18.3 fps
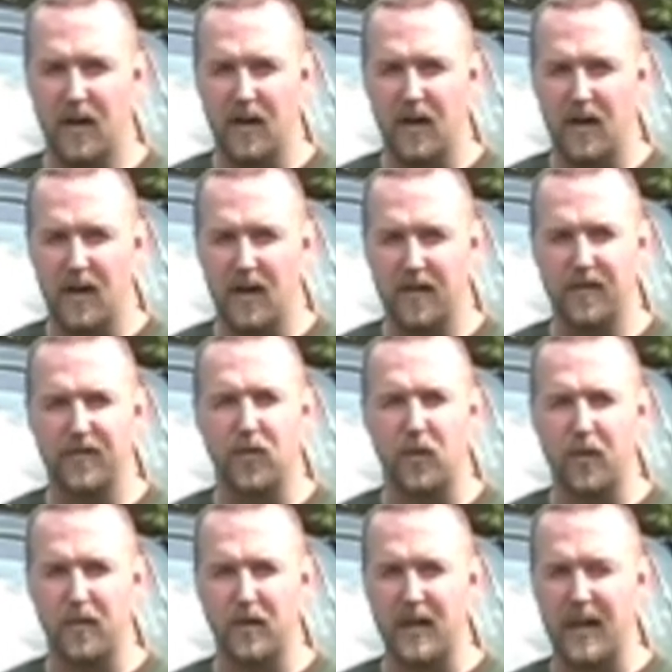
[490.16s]
uh,
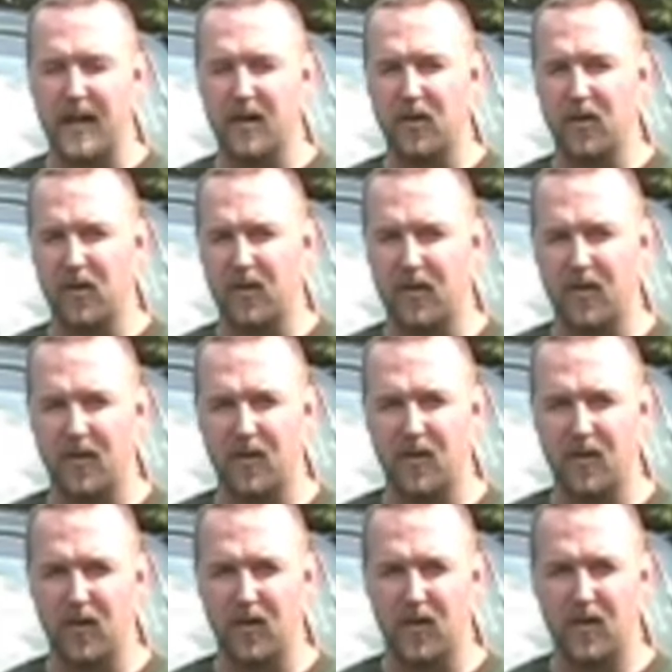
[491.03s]
formulate or,
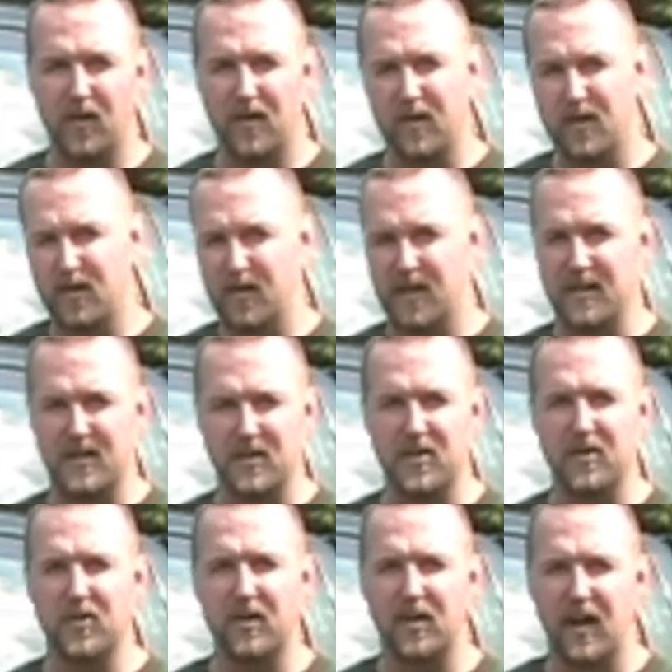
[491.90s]
or it's
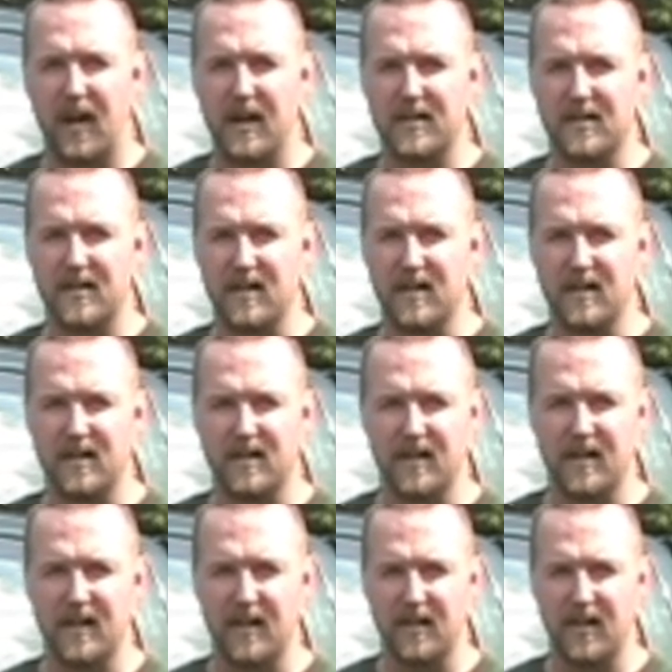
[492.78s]
utilized in,
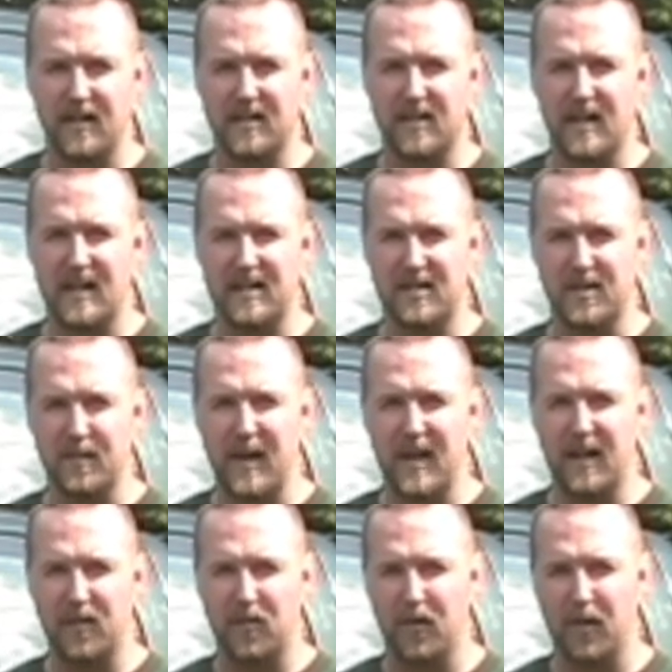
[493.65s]
in us
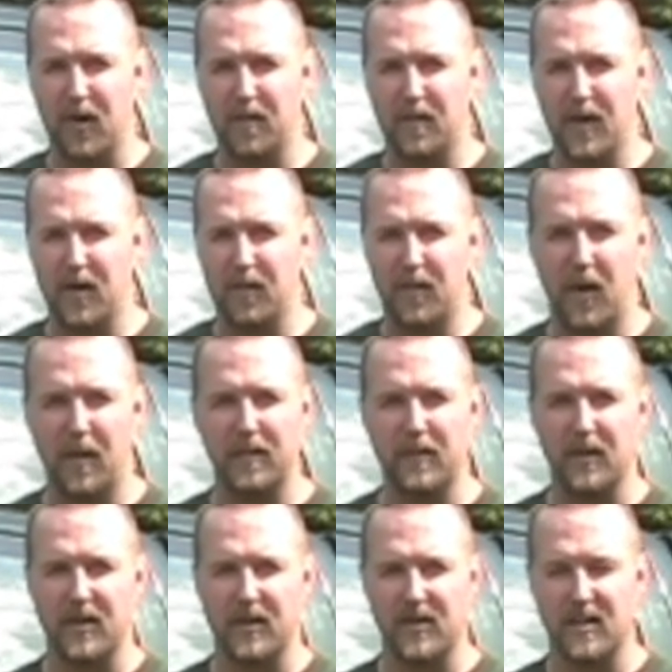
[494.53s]
estimating what our bear
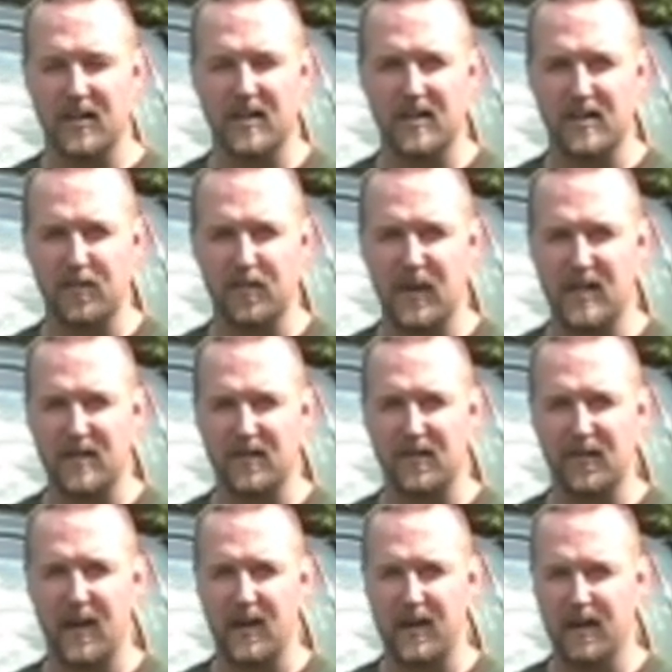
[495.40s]
population is in
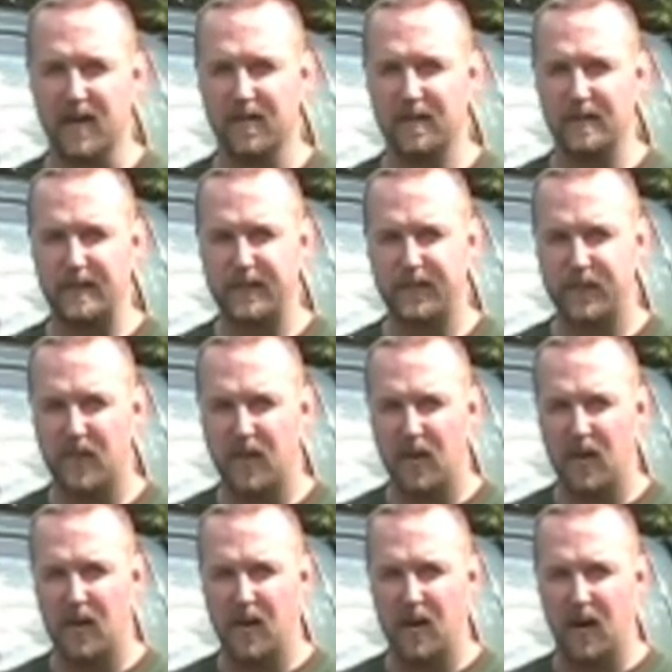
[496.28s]
Pennsylvania.
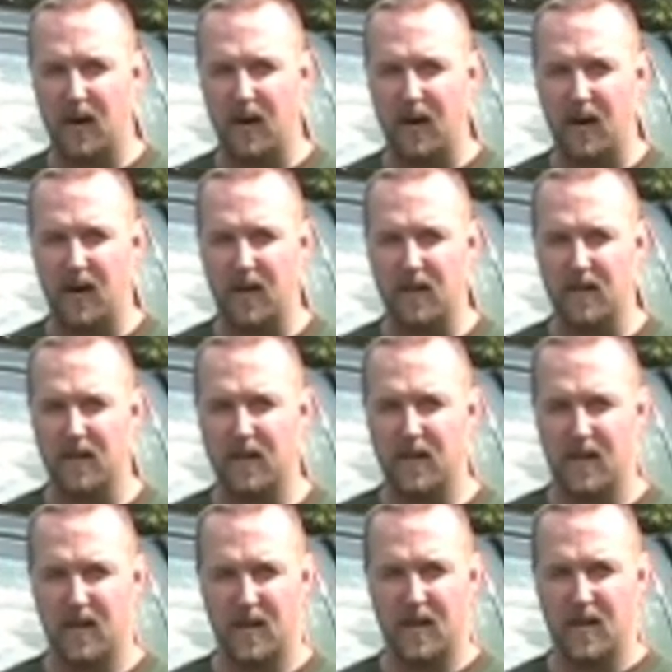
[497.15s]
Uh,
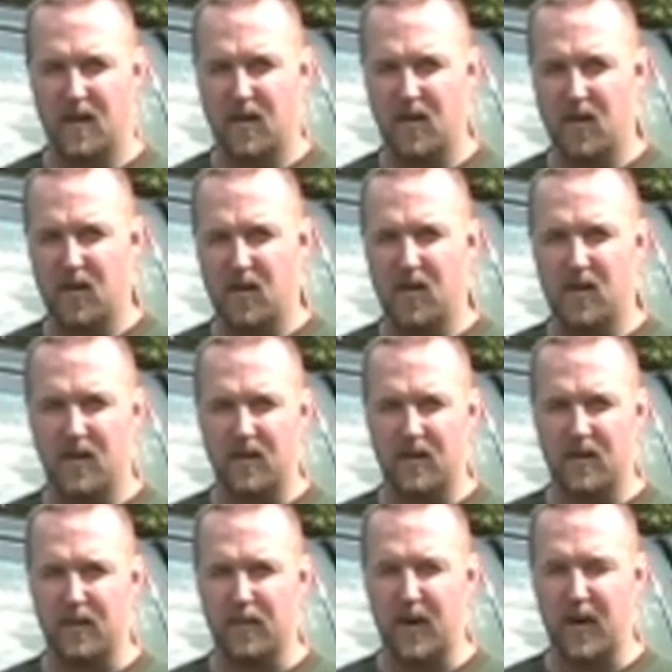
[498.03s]

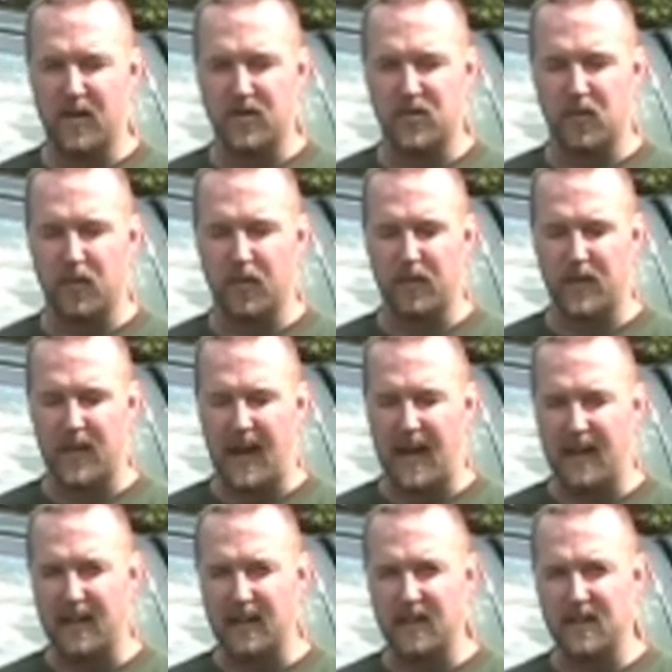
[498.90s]
bears we're
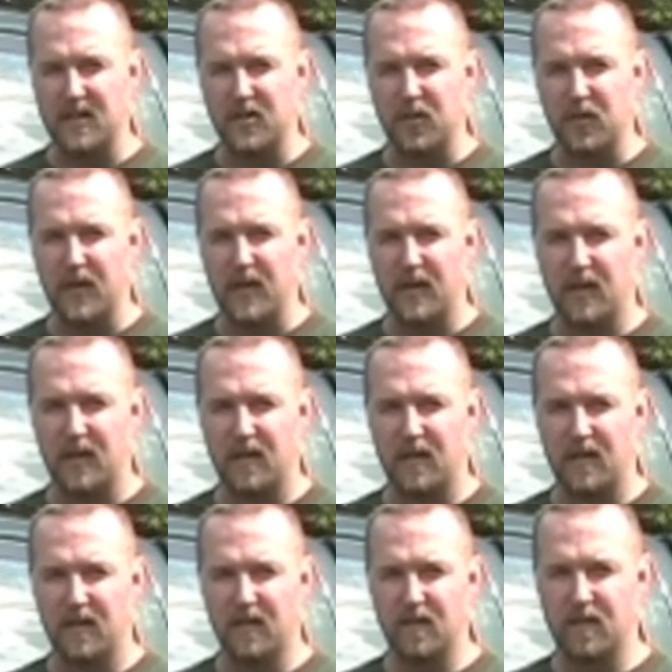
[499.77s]
tagging this week.
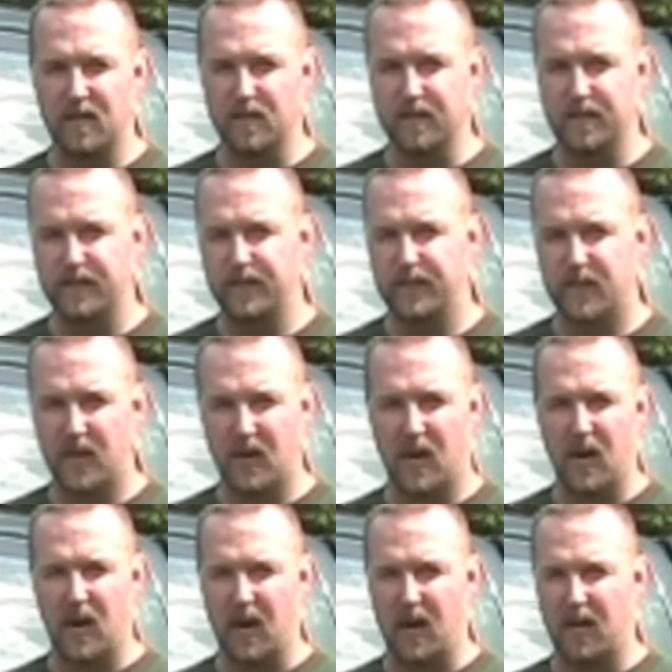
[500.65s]

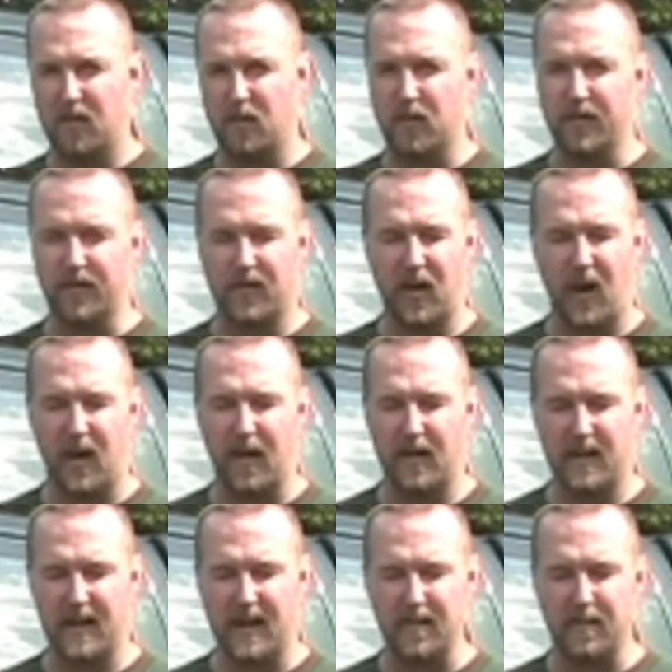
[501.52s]
We've caught
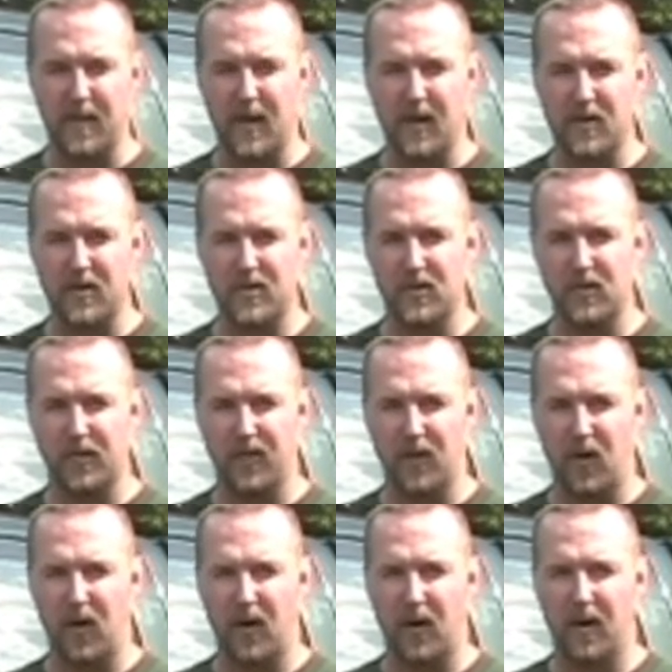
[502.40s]
eight bears so
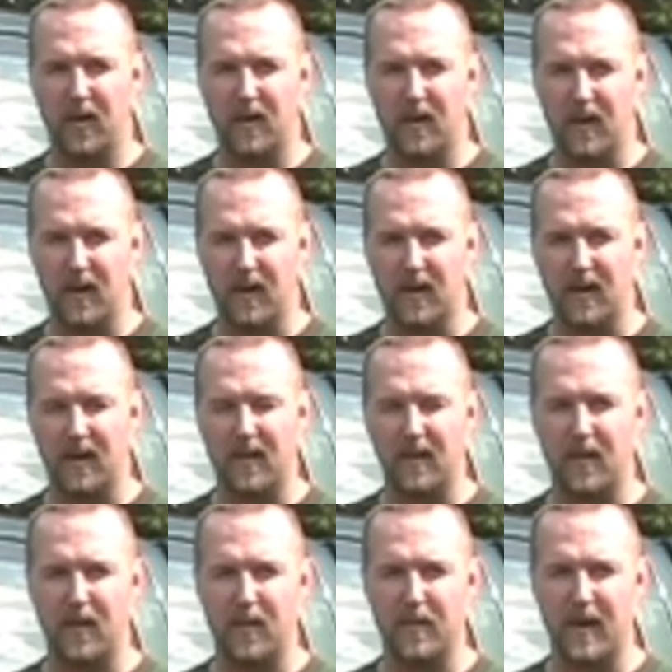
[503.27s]
far. Uh, none of
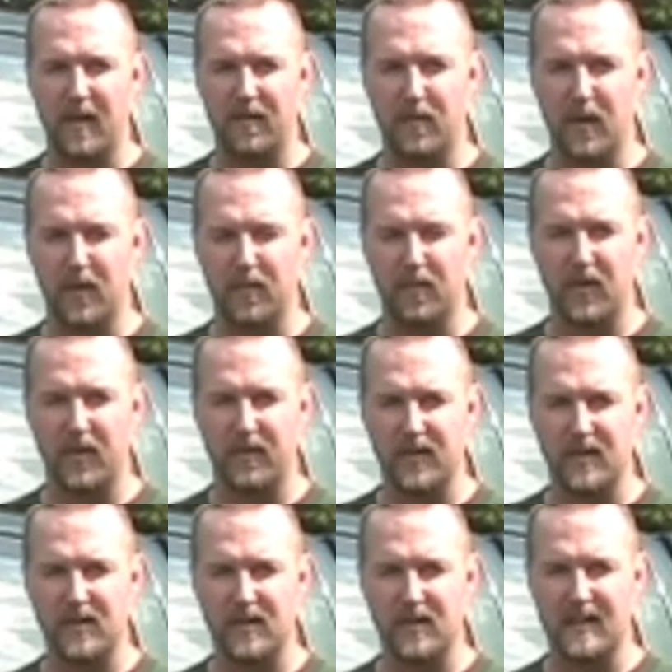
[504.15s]
them have been
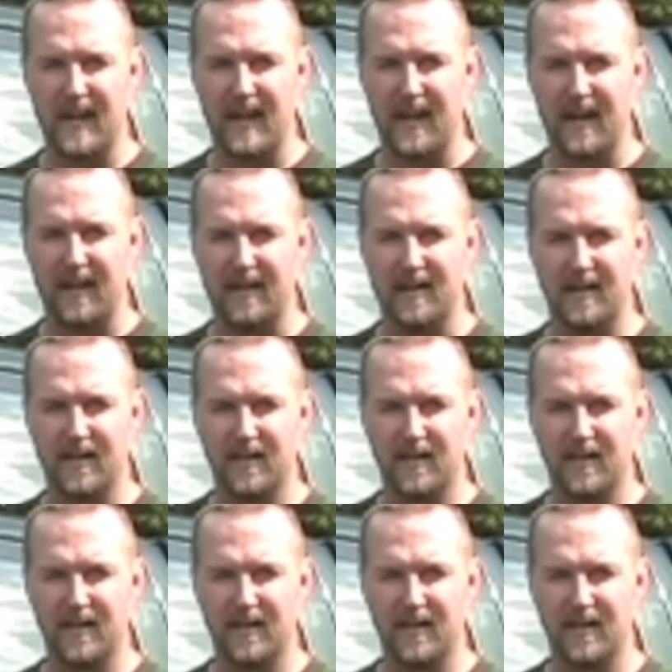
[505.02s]
previously tagged.